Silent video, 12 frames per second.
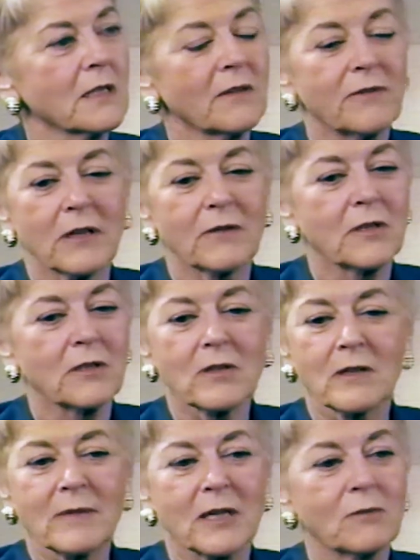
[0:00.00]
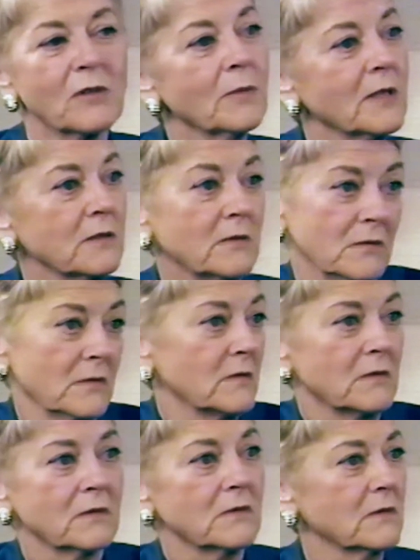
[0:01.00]
And they figured, if they're talking about a woman,
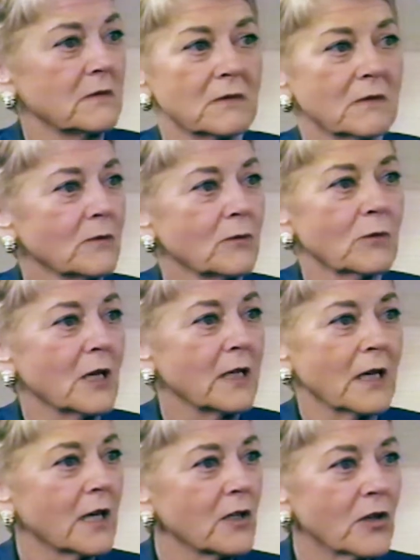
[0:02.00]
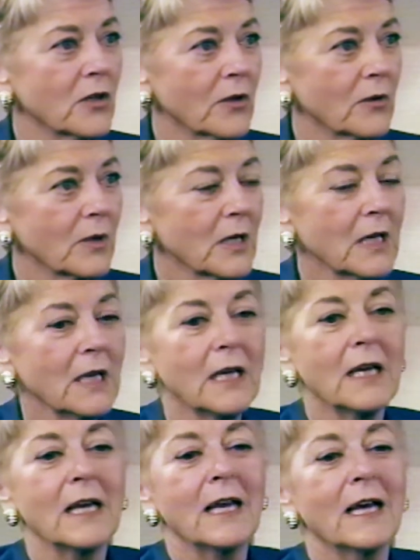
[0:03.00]
why not you?
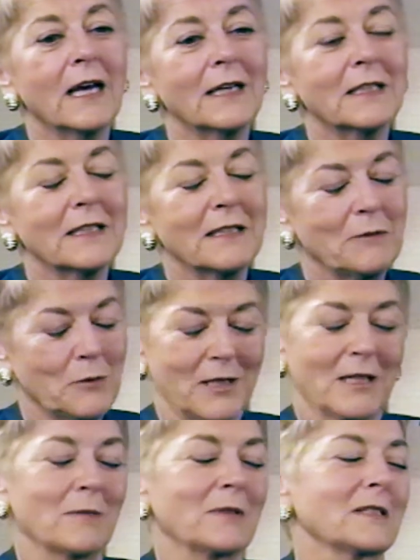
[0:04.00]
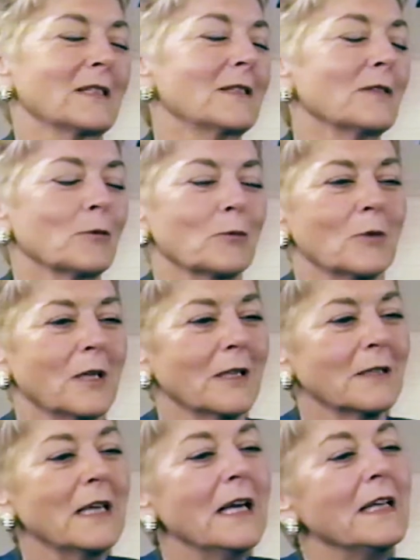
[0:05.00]
And well, I kept on saying, you're wild.
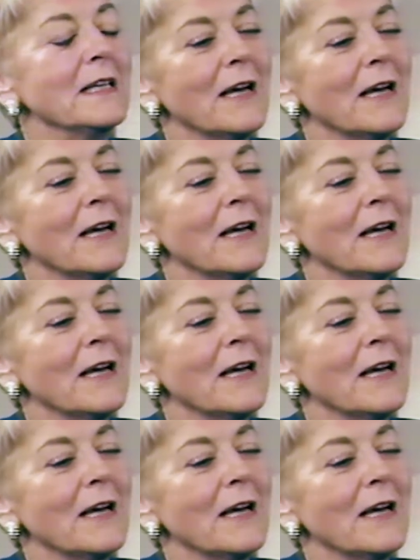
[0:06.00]
Mm-hmm.